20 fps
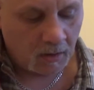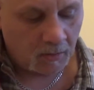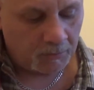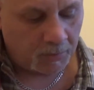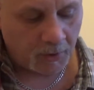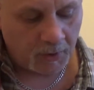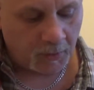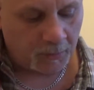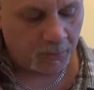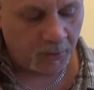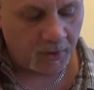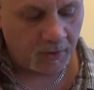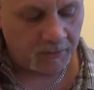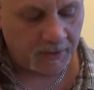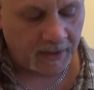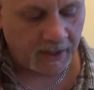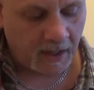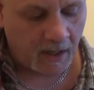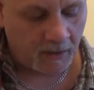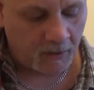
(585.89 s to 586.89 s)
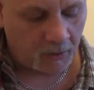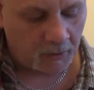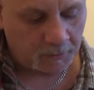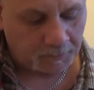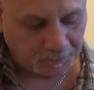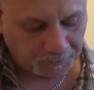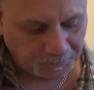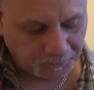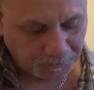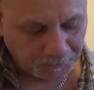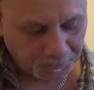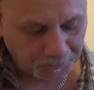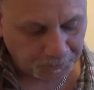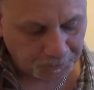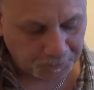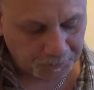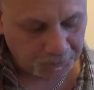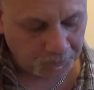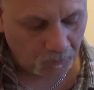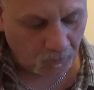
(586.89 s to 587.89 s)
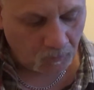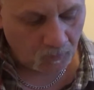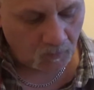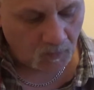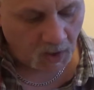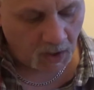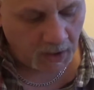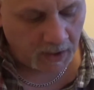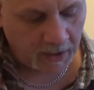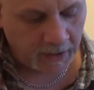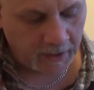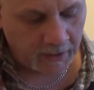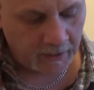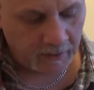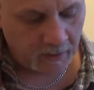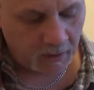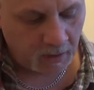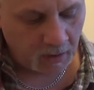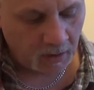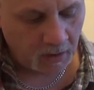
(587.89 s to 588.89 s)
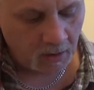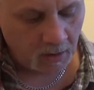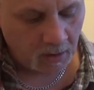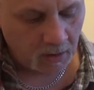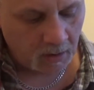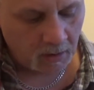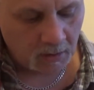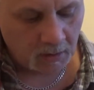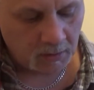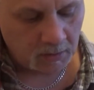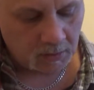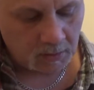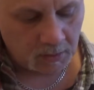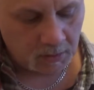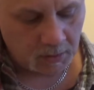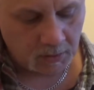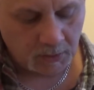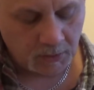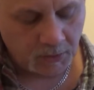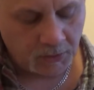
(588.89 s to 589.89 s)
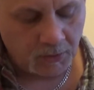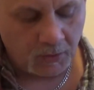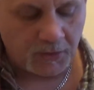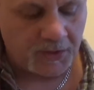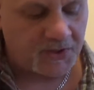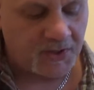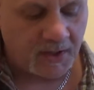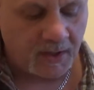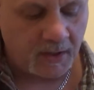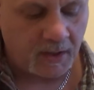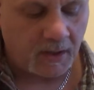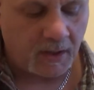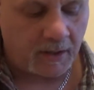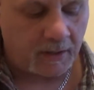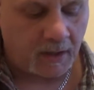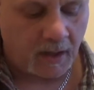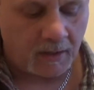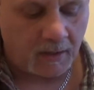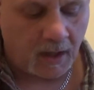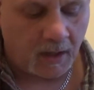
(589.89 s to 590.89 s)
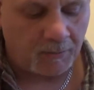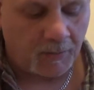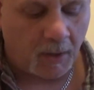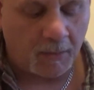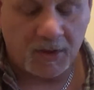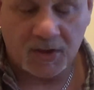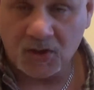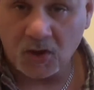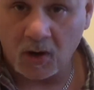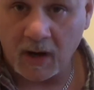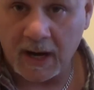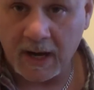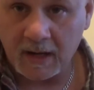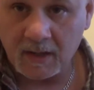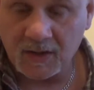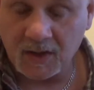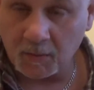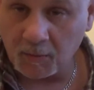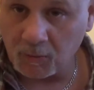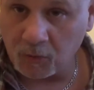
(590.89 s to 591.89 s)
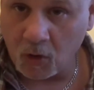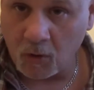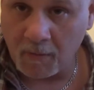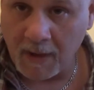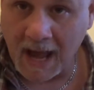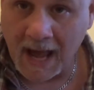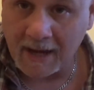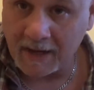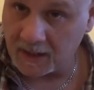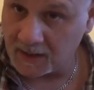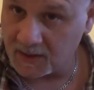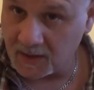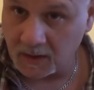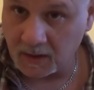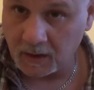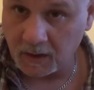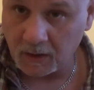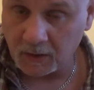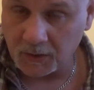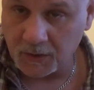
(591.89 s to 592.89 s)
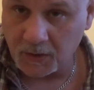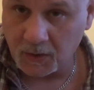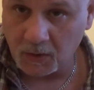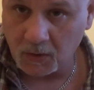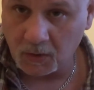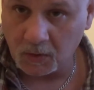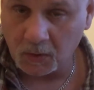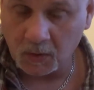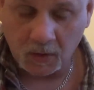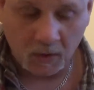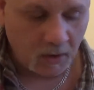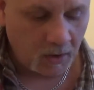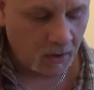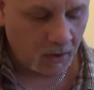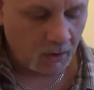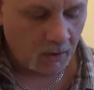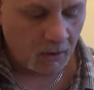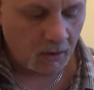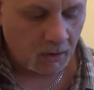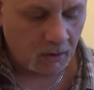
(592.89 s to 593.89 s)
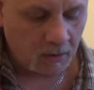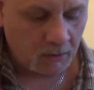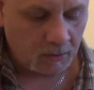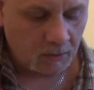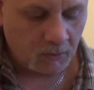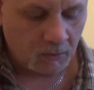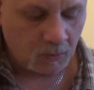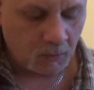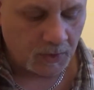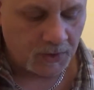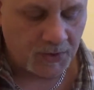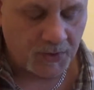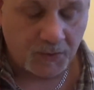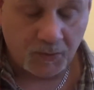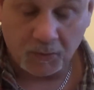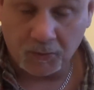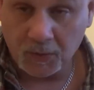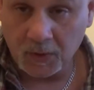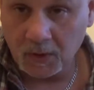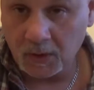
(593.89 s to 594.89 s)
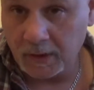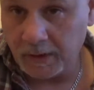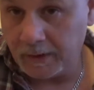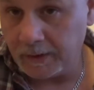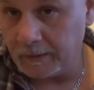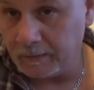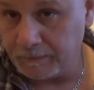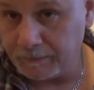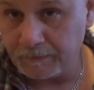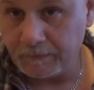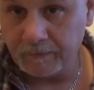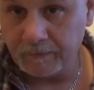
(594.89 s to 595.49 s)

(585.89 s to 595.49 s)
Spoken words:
But you put them together, and you'll see, and I'm going to start adding some chromatics in here too, which really